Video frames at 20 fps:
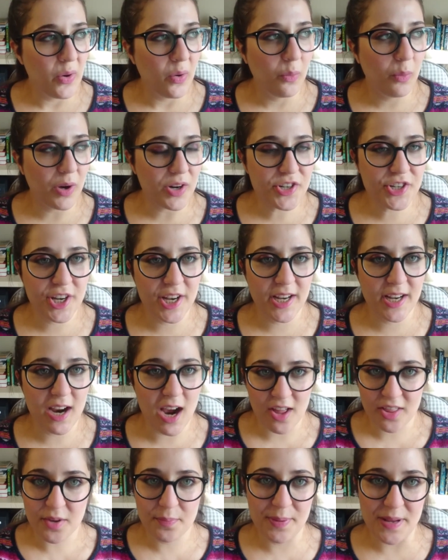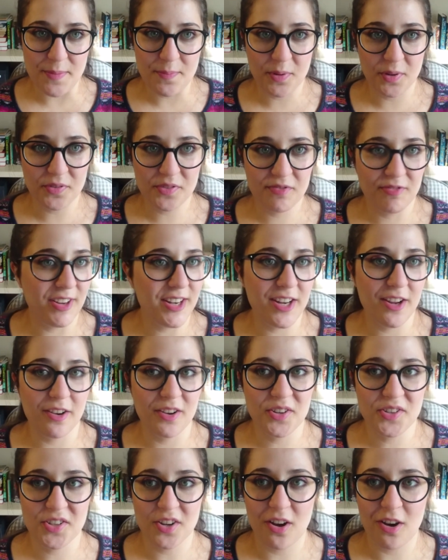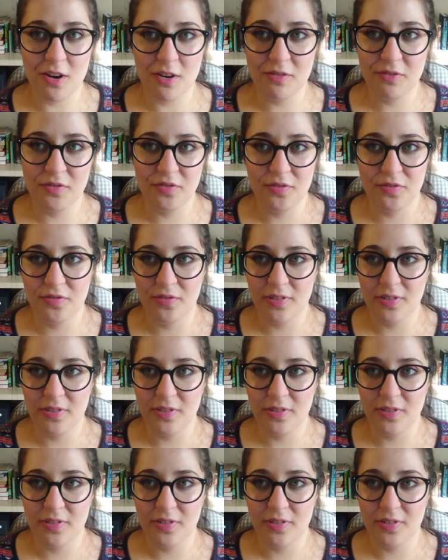Watching other people's videos of,